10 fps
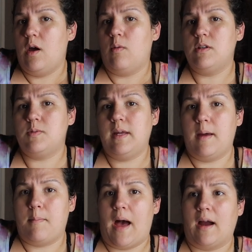once we
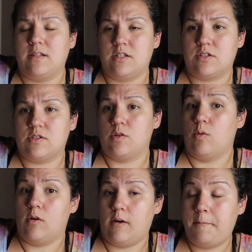get back to
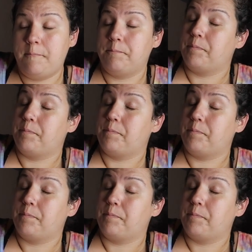school,